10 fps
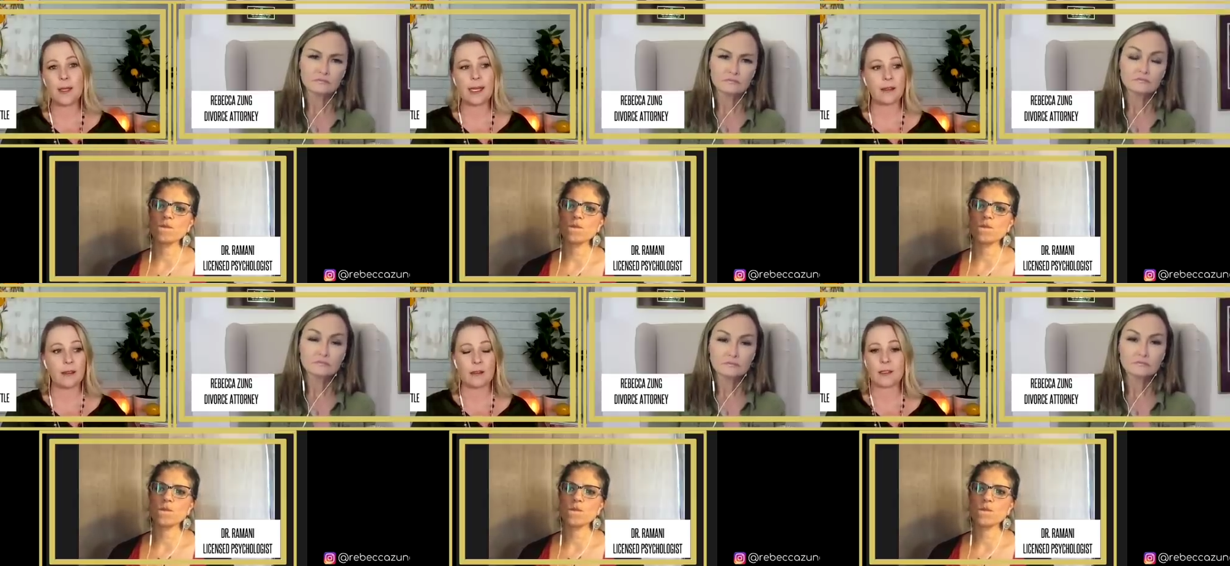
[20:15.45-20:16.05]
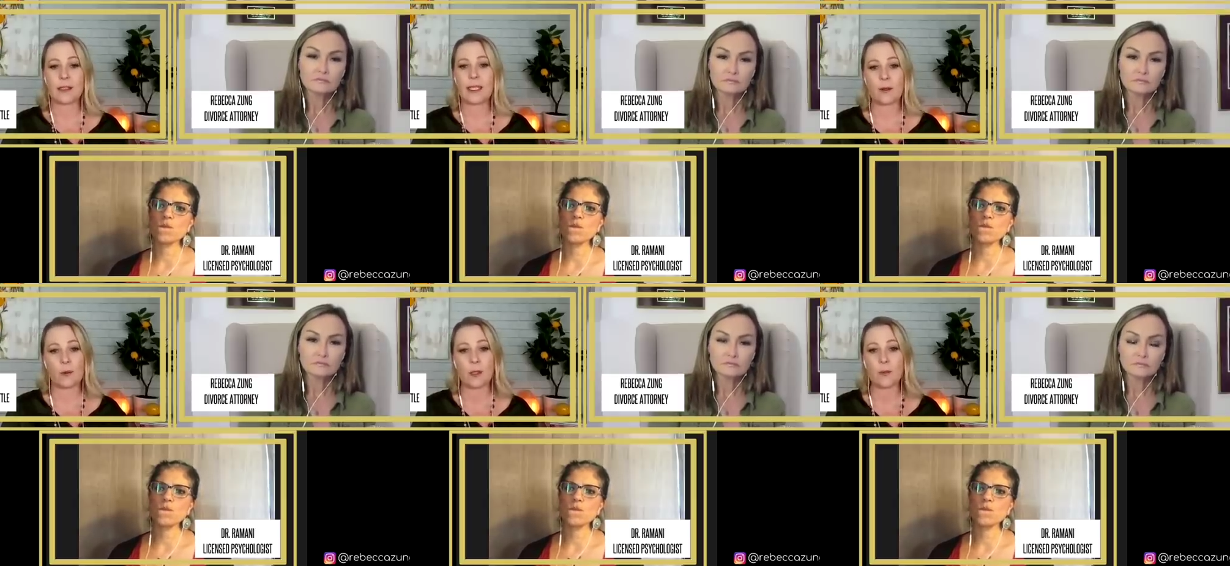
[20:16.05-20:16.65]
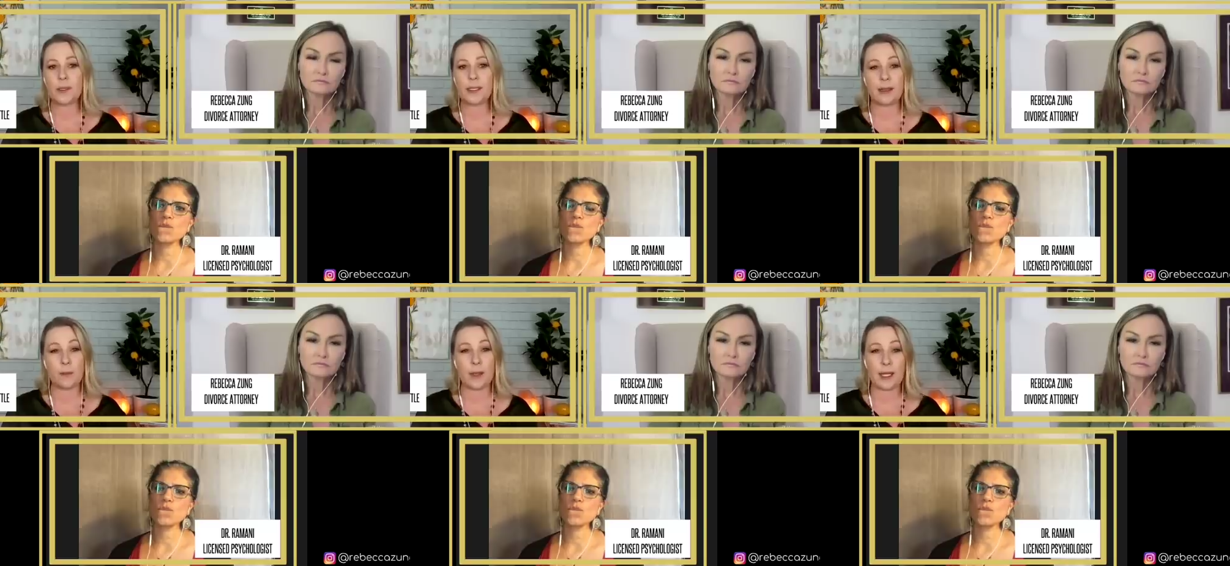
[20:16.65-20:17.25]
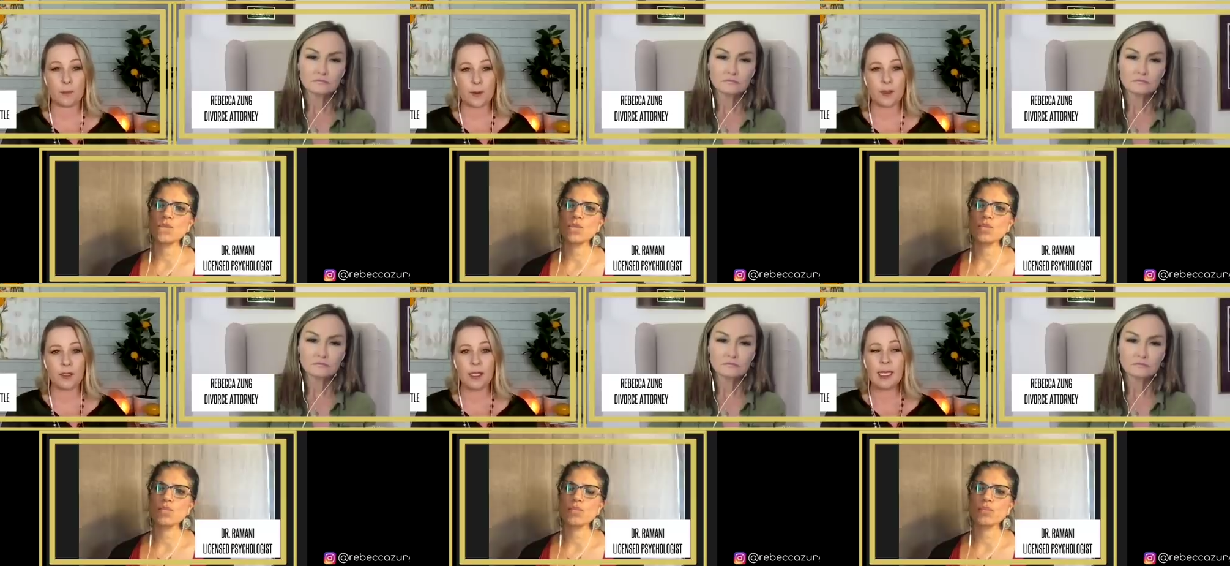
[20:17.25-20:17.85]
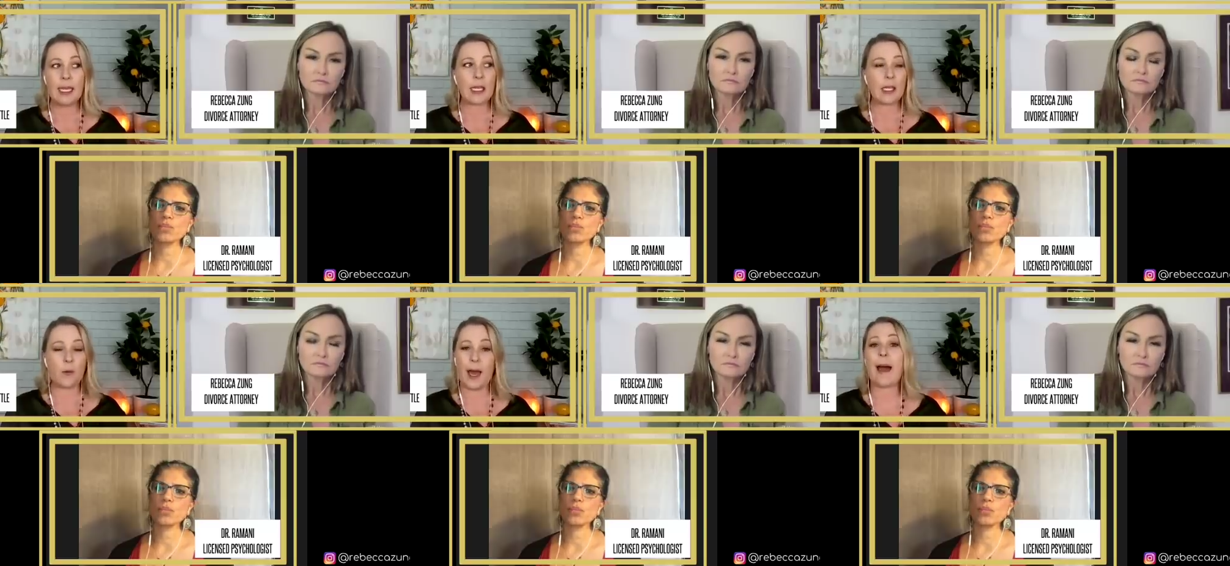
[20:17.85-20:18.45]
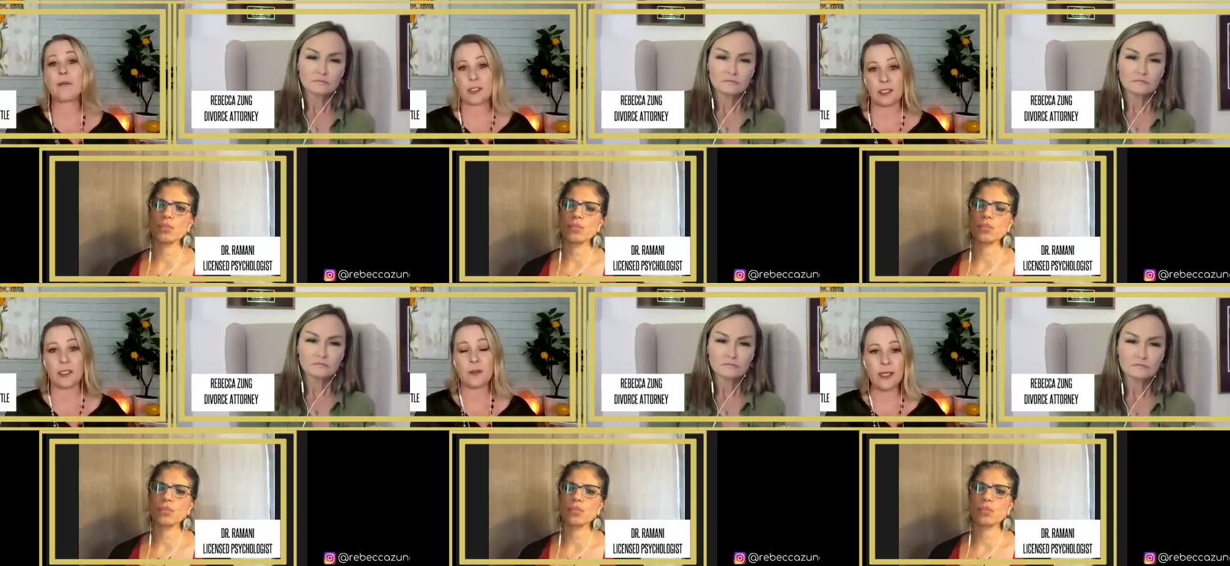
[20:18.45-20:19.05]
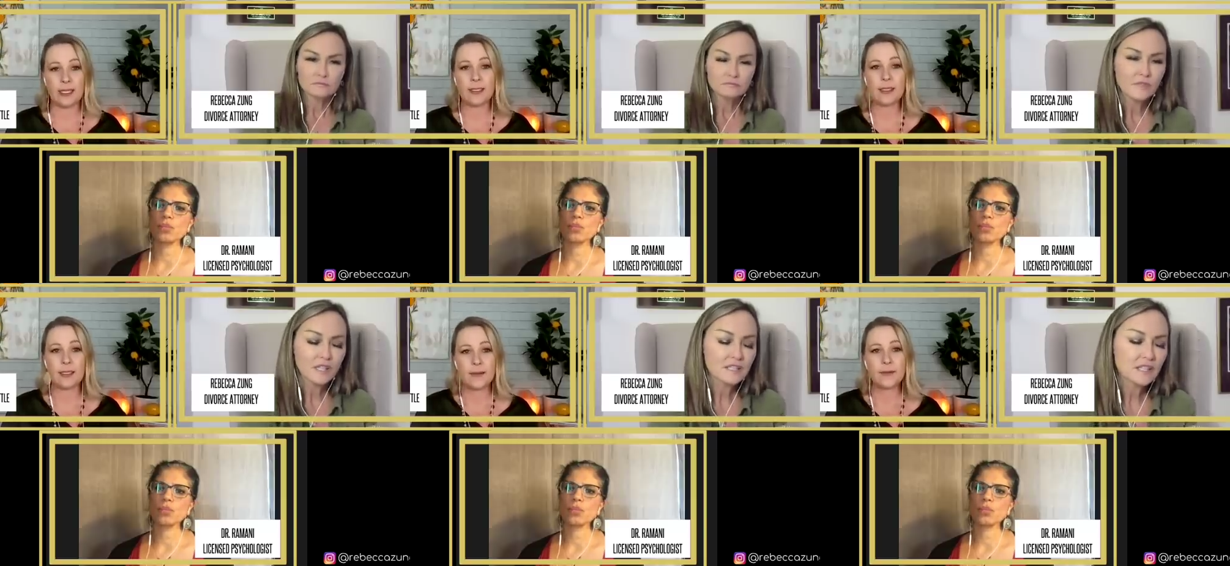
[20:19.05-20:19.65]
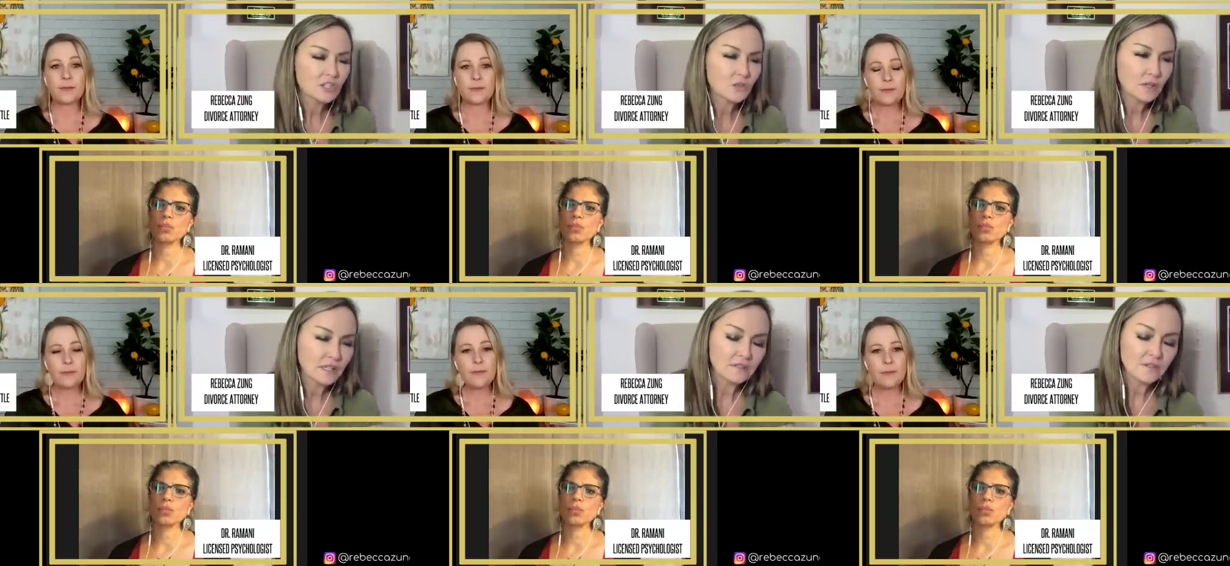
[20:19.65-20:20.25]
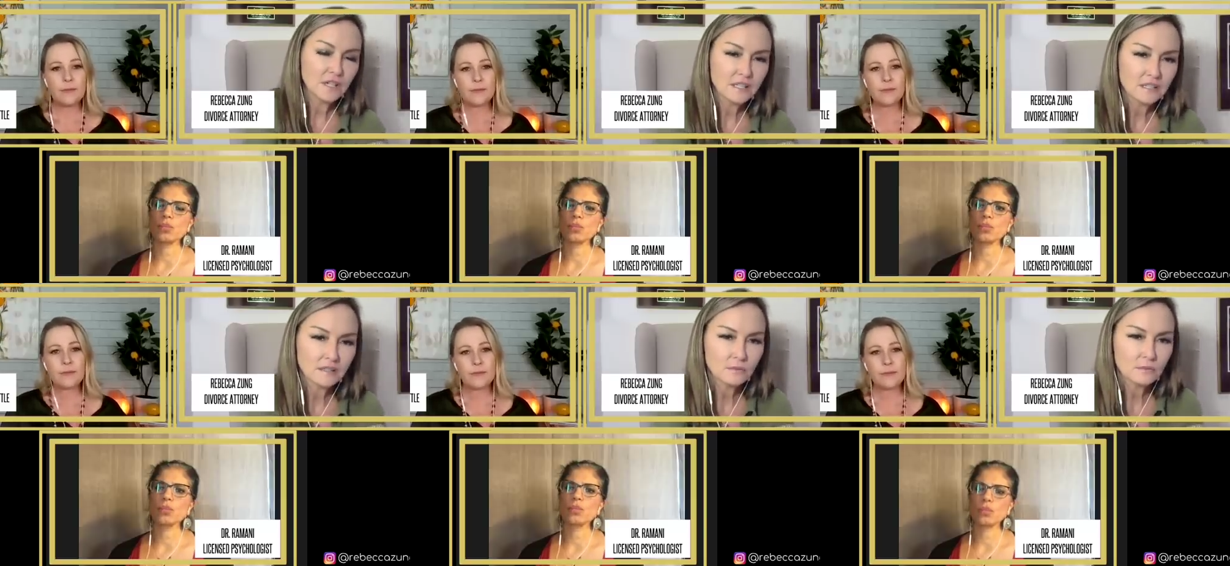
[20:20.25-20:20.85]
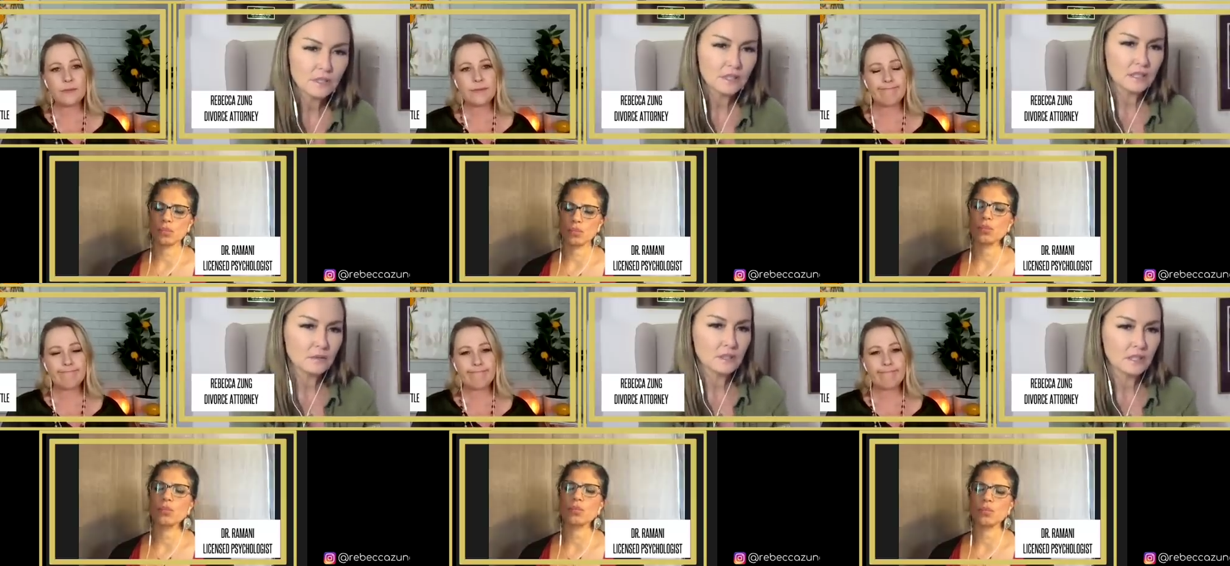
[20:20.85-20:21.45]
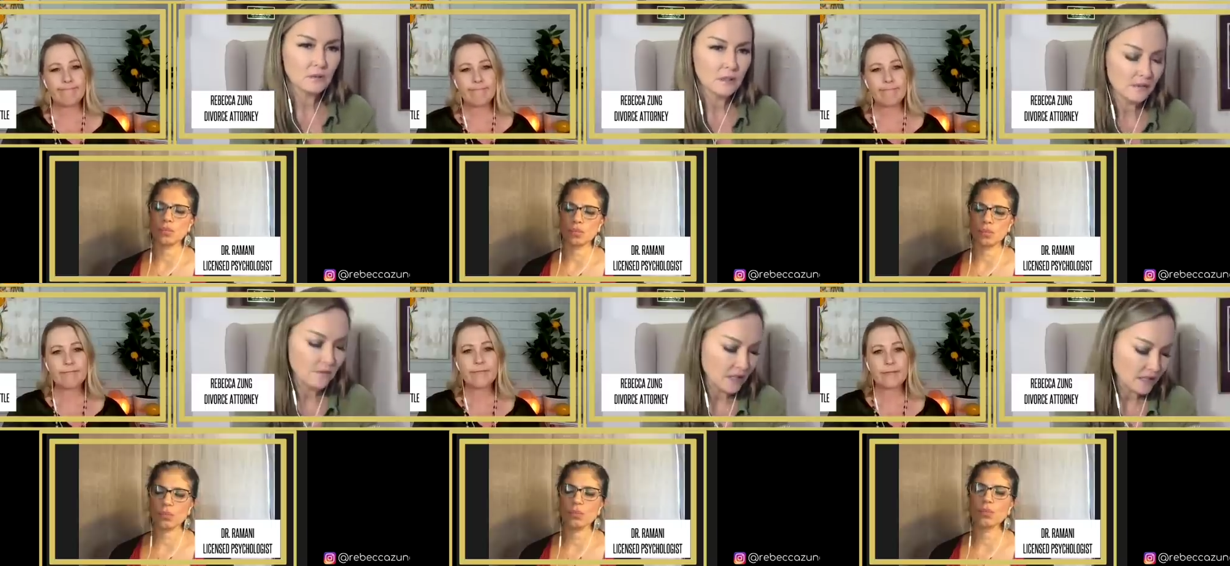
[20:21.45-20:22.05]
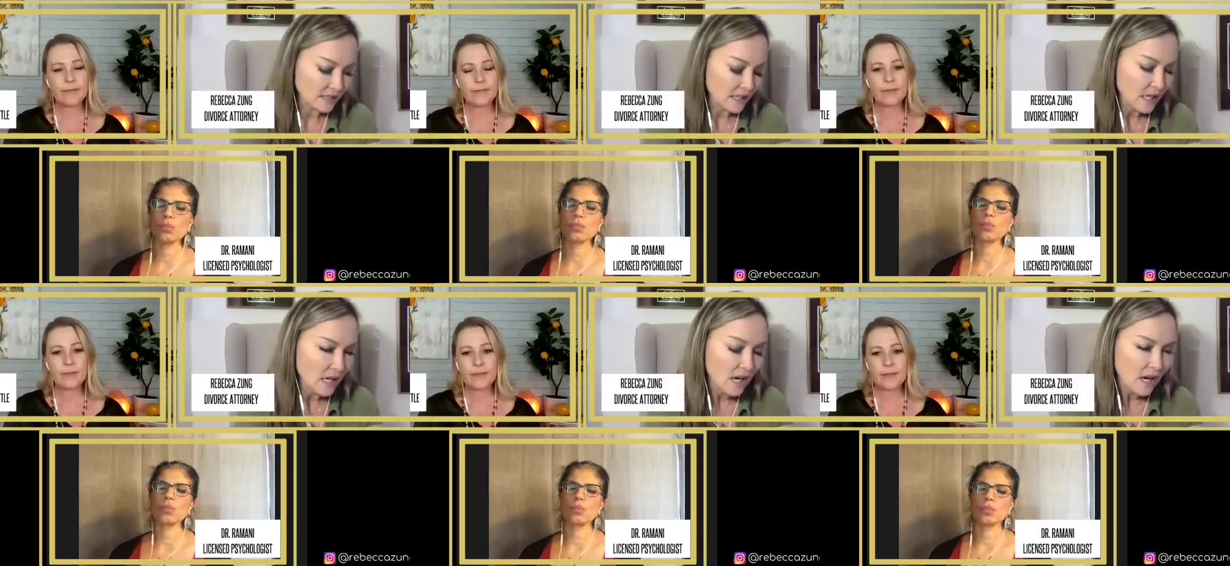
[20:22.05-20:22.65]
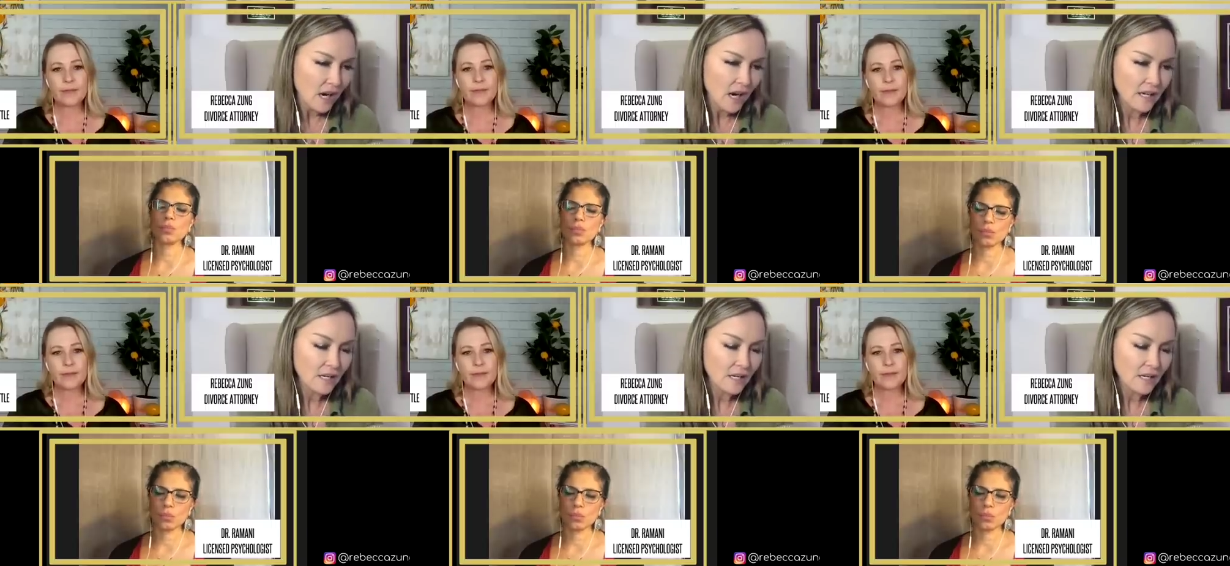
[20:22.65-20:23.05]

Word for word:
Speaker 1: and learning the ropes and the people you have to do it.
Speaker 2: That's such great advice. Mm-hmm. Really, really great advice. I,